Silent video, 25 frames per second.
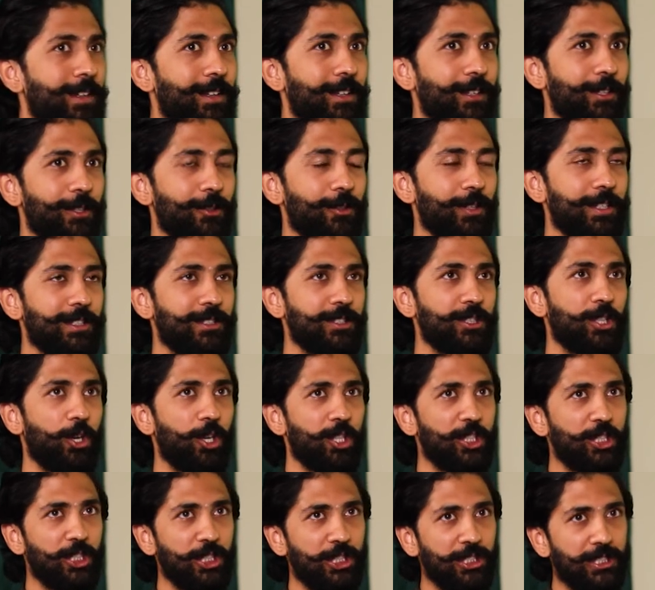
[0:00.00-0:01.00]
You know, it's
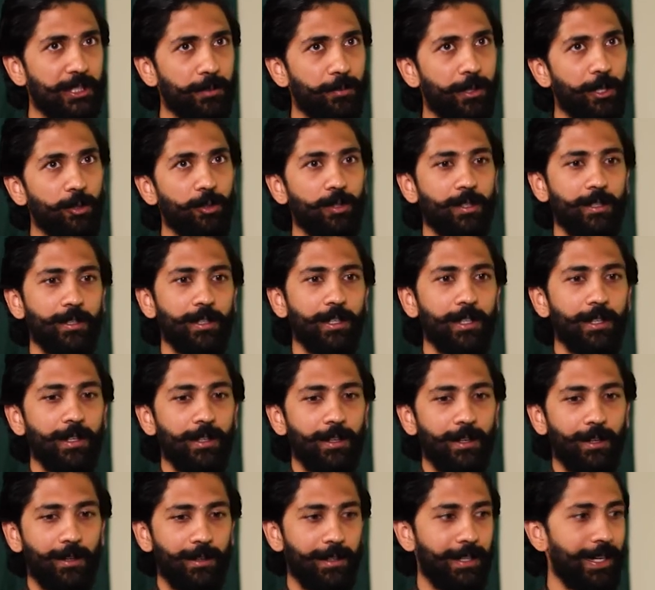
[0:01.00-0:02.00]
not just about
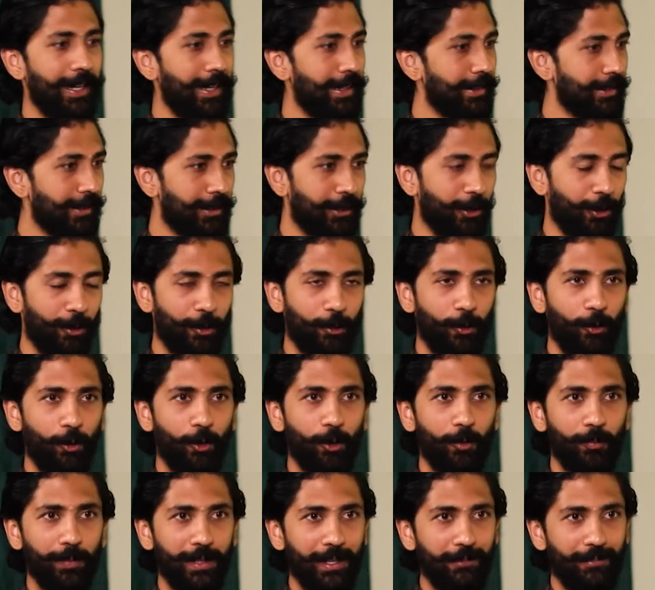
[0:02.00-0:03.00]
getting the dog
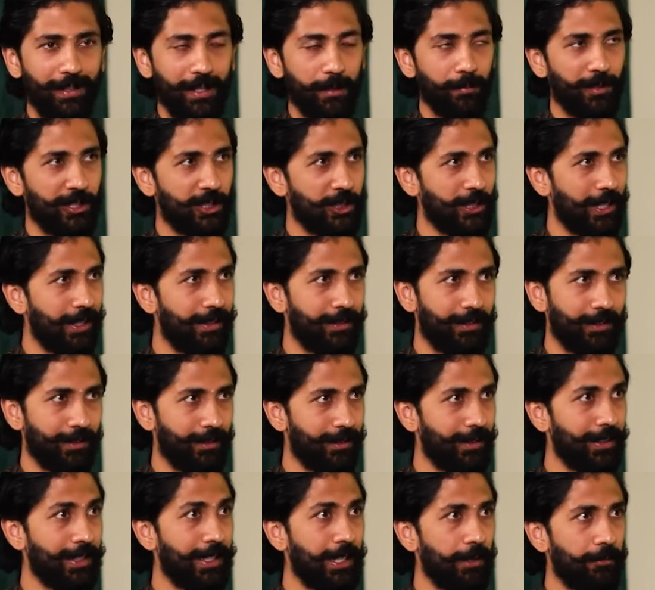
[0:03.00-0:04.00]
home, giving him a
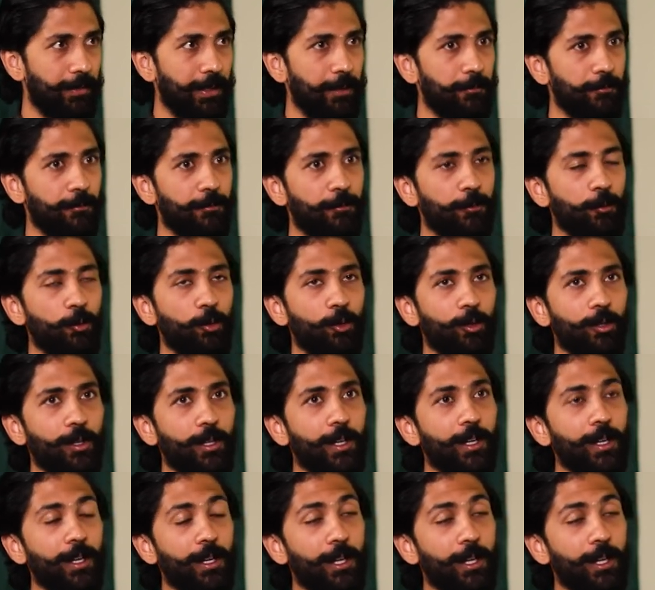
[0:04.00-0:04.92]
shelter and giving him food.